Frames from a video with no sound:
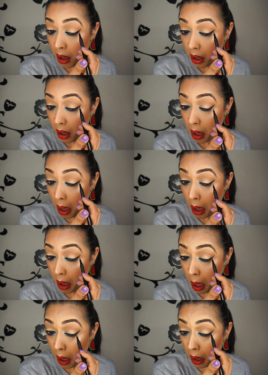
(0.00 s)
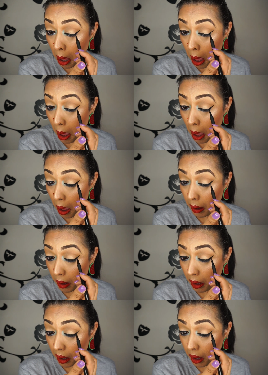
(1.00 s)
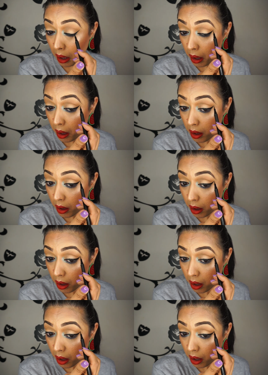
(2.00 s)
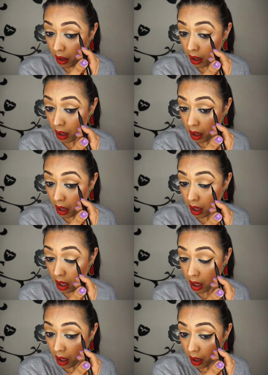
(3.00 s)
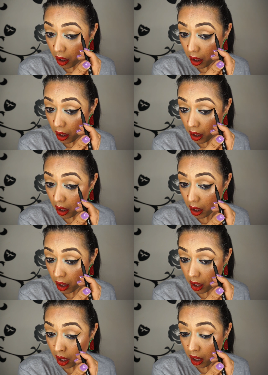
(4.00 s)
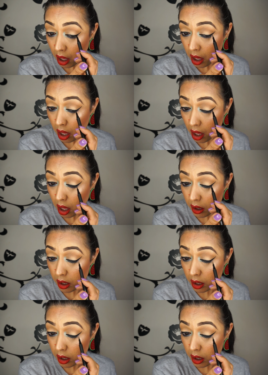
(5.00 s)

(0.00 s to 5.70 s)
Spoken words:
Nothing is said.